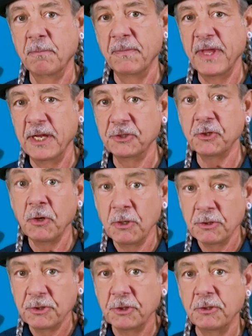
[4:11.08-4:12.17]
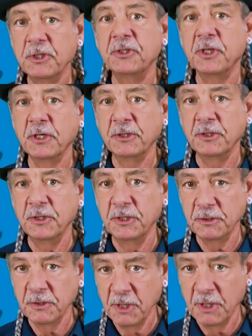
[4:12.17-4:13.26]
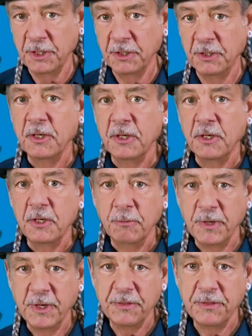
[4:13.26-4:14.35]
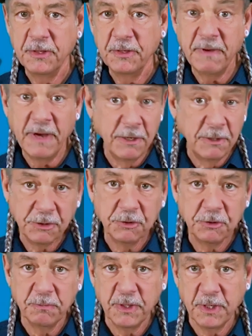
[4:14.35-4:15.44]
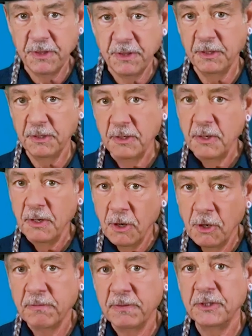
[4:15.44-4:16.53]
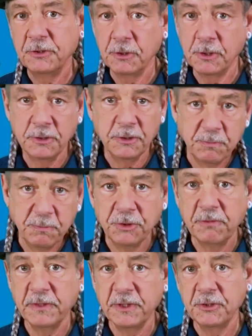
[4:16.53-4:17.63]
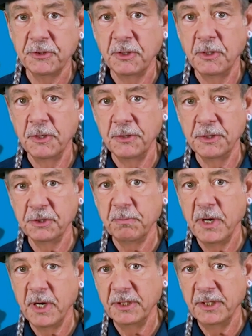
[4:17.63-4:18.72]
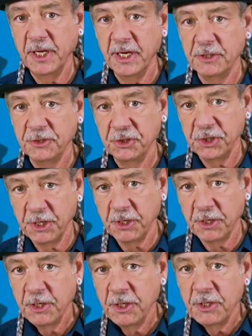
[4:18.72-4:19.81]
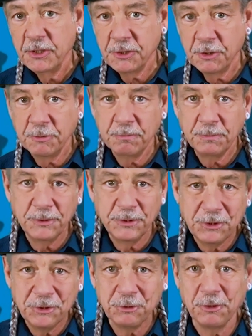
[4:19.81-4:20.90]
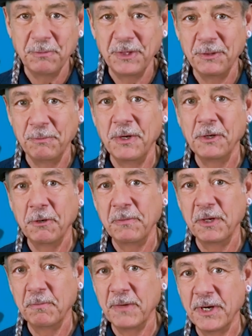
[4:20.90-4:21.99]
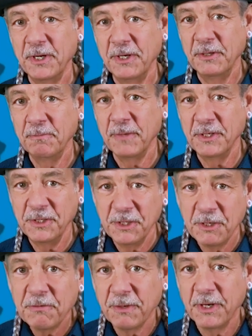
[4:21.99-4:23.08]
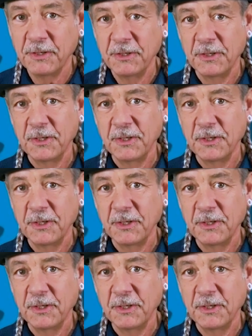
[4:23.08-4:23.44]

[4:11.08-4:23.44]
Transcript: that is also conducted in line with the value system that I think all of us, or at least most of us on this podcast, share. So please join me in welcoming my dear friend,